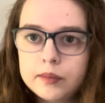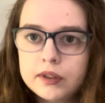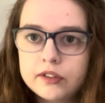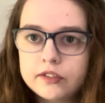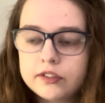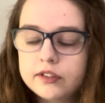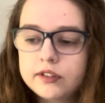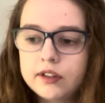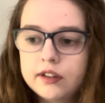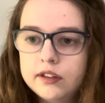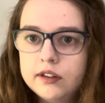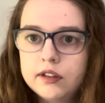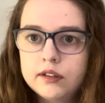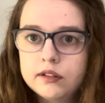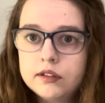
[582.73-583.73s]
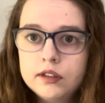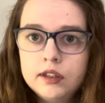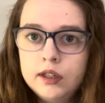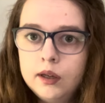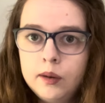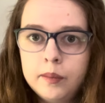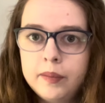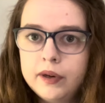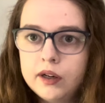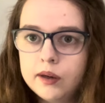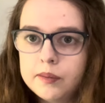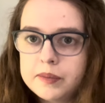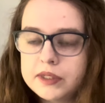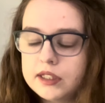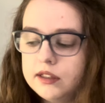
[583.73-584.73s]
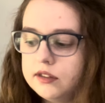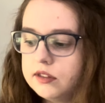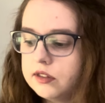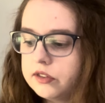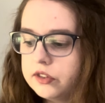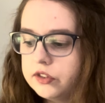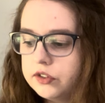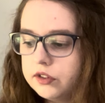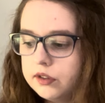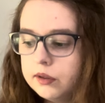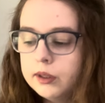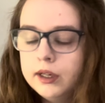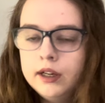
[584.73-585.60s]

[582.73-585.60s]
It's just something that becomes easier to do,